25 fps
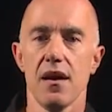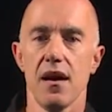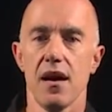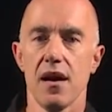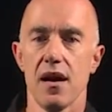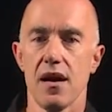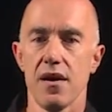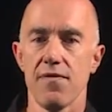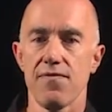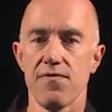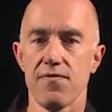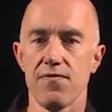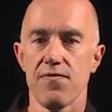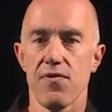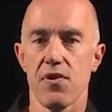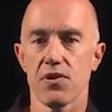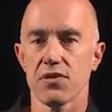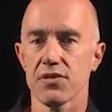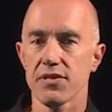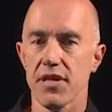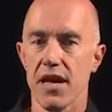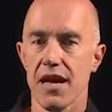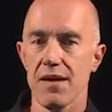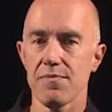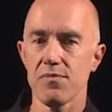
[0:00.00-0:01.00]
uh,
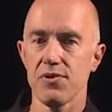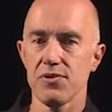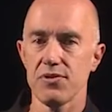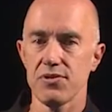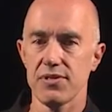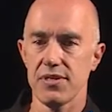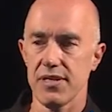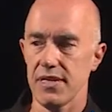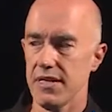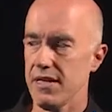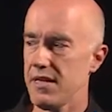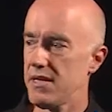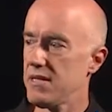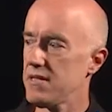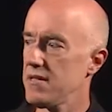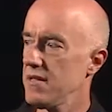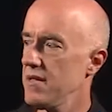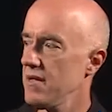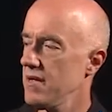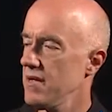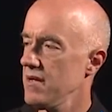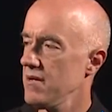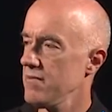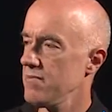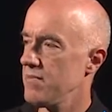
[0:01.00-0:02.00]
first time you see it,
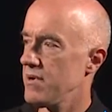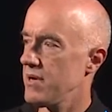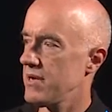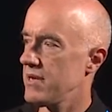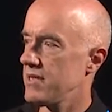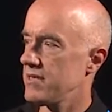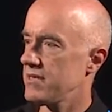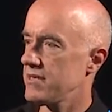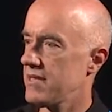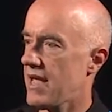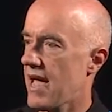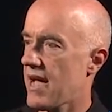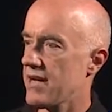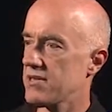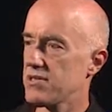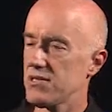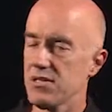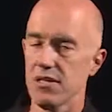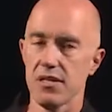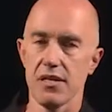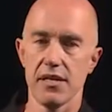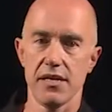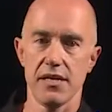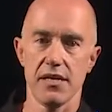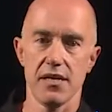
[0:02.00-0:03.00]
but it's
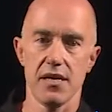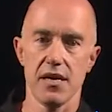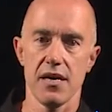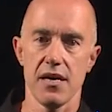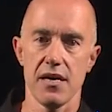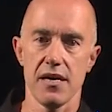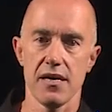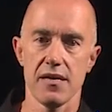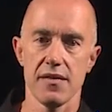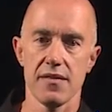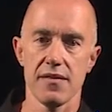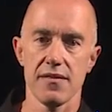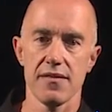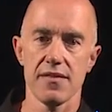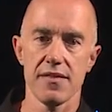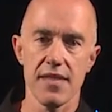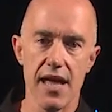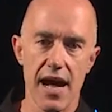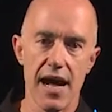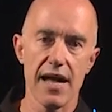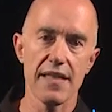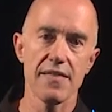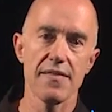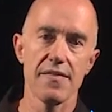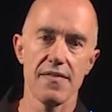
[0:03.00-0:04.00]
actually uh,
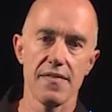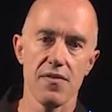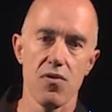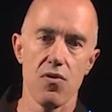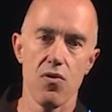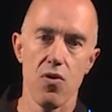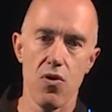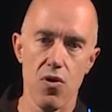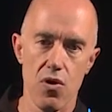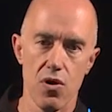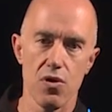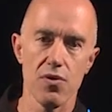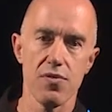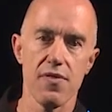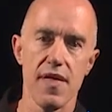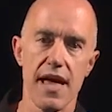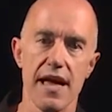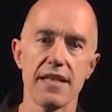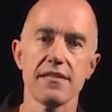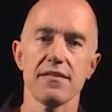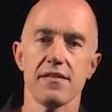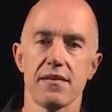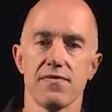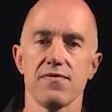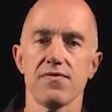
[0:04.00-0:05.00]
not all
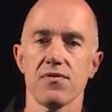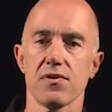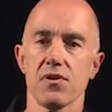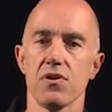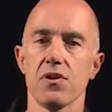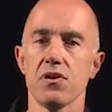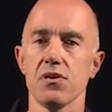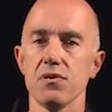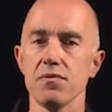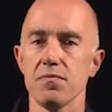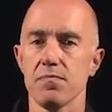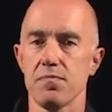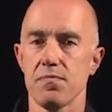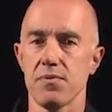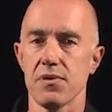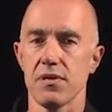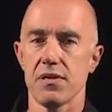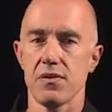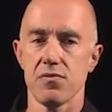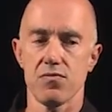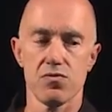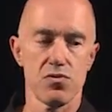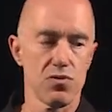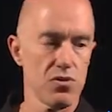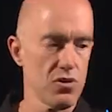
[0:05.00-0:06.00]
that difficult, but
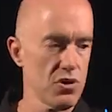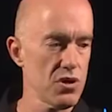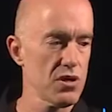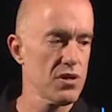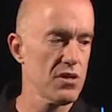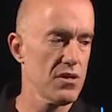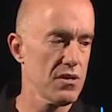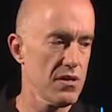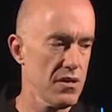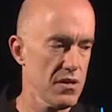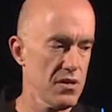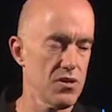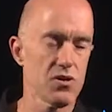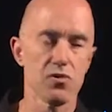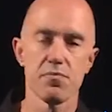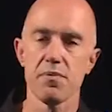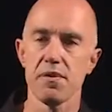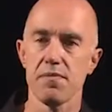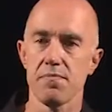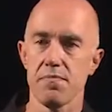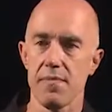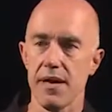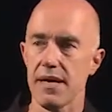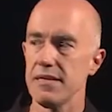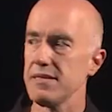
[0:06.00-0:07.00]
it will look a little
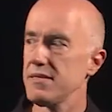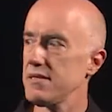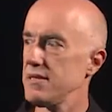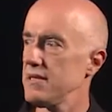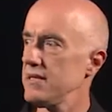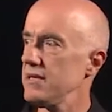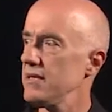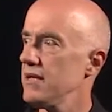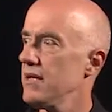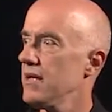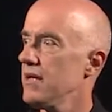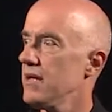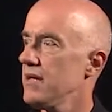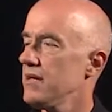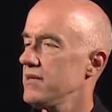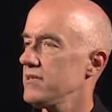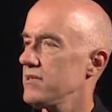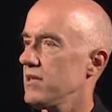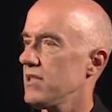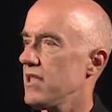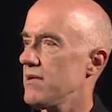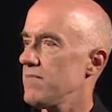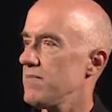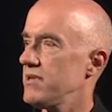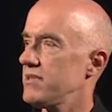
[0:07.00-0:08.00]
bit messy.
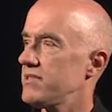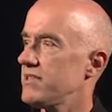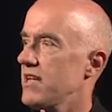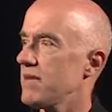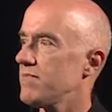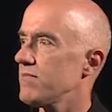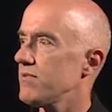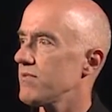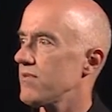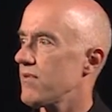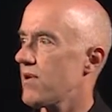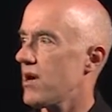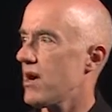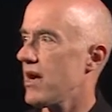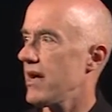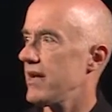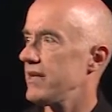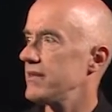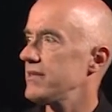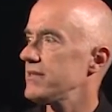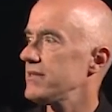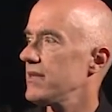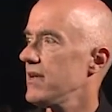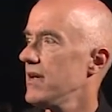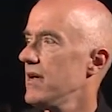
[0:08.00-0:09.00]
So let me
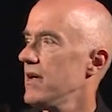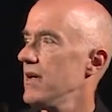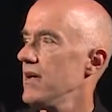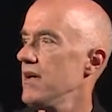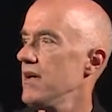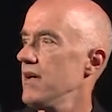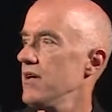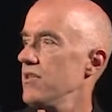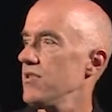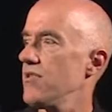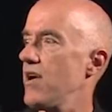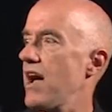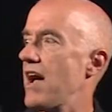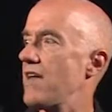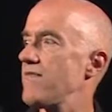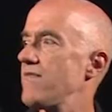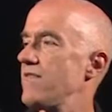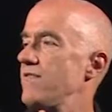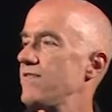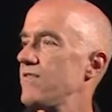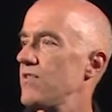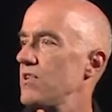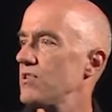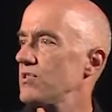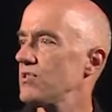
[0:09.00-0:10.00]
summarize. You have a
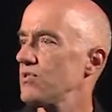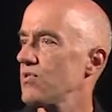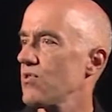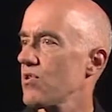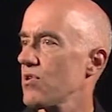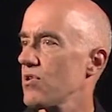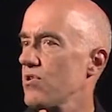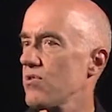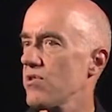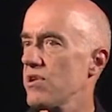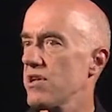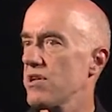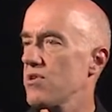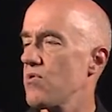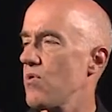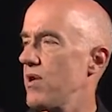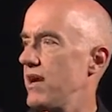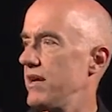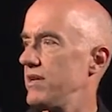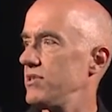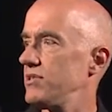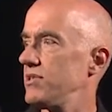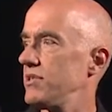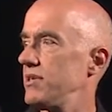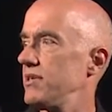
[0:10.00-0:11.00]
first order
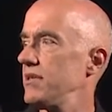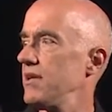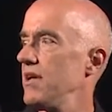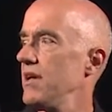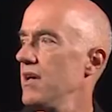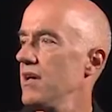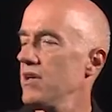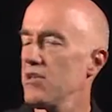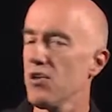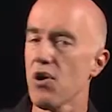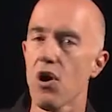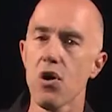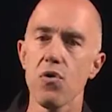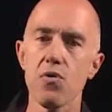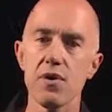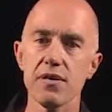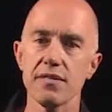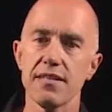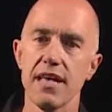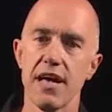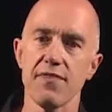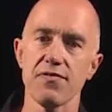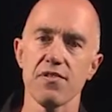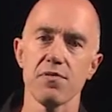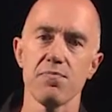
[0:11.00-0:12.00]
equation. You
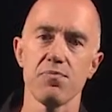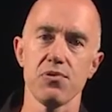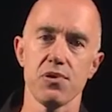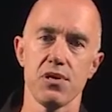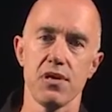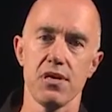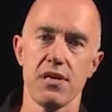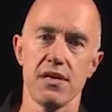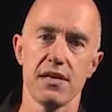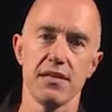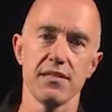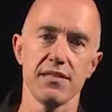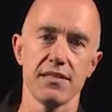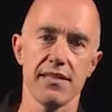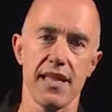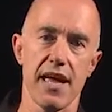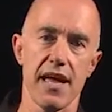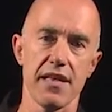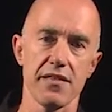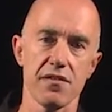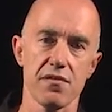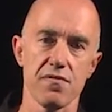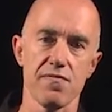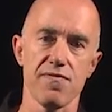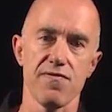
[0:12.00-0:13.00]
always have to put it in
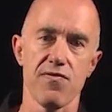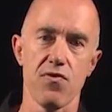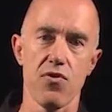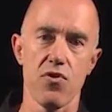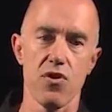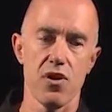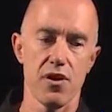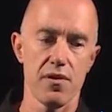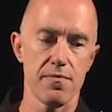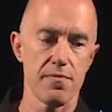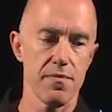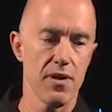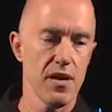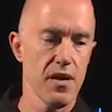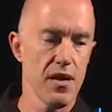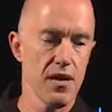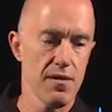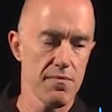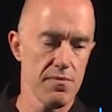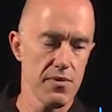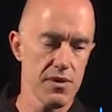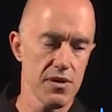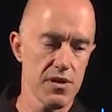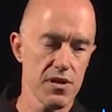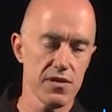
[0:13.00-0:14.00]
standard form
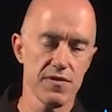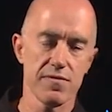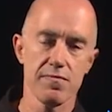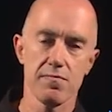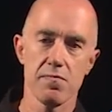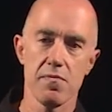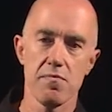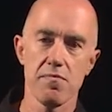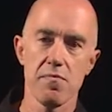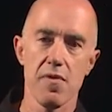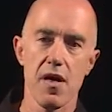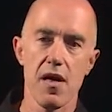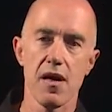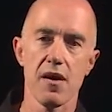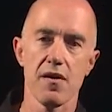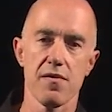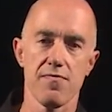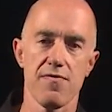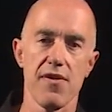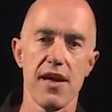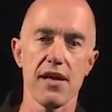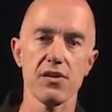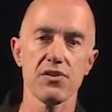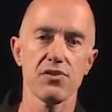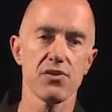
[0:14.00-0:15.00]
because
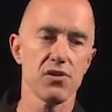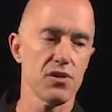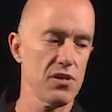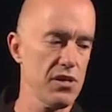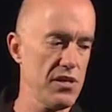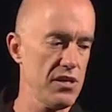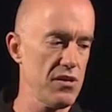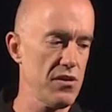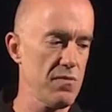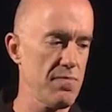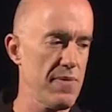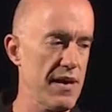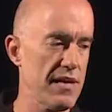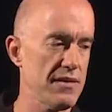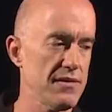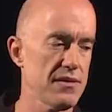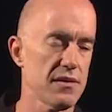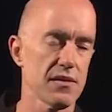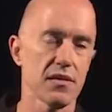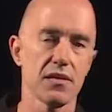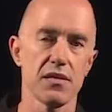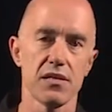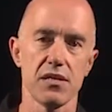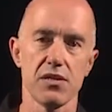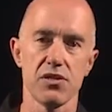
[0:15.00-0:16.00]
eventually you're
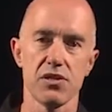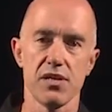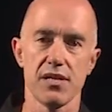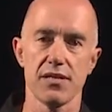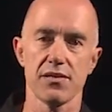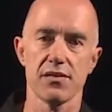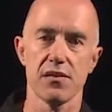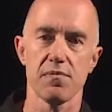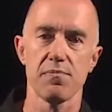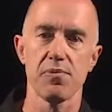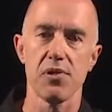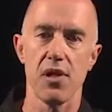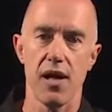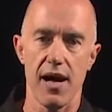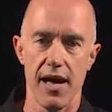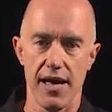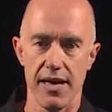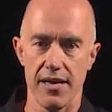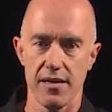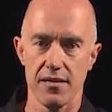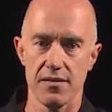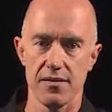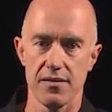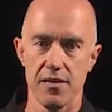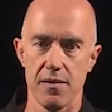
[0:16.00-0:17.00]
basically just
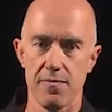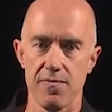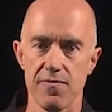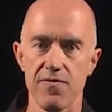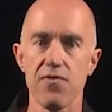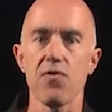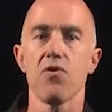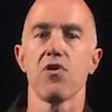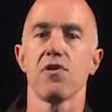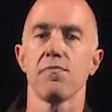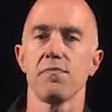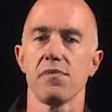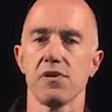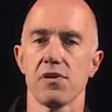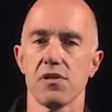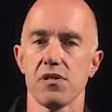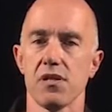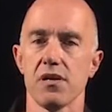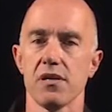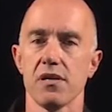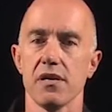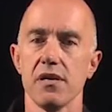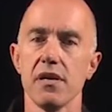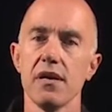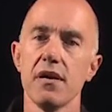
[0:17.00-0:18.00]
applying some
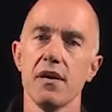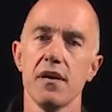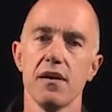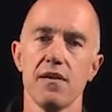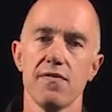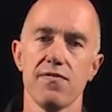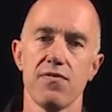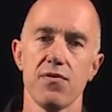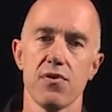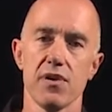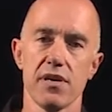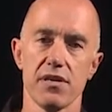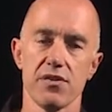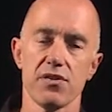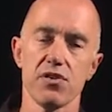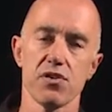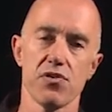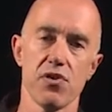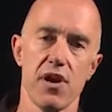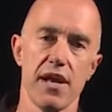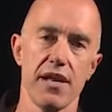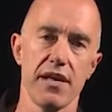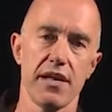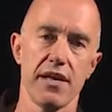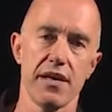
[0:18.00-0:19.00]
formula for
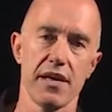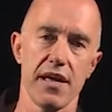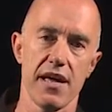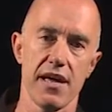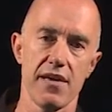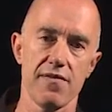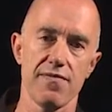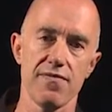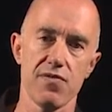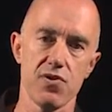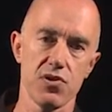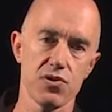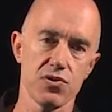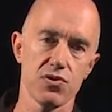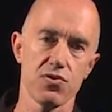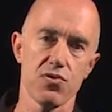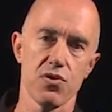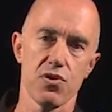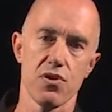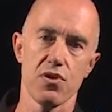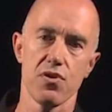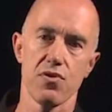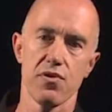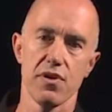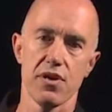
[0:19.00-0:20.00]
integrating a first
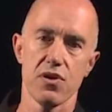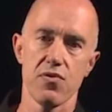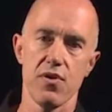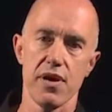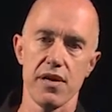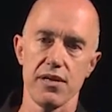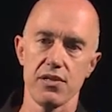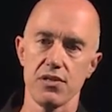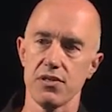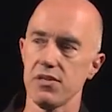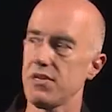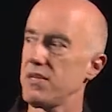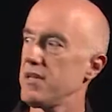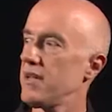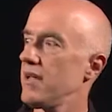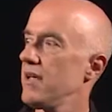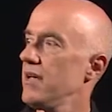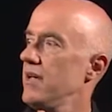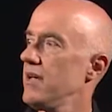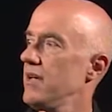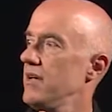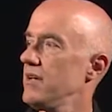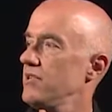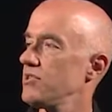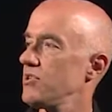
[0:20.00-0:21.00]
order equation.
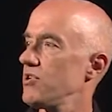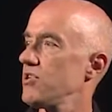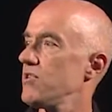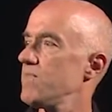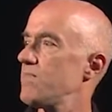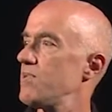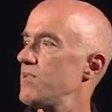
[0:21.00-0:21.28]
So you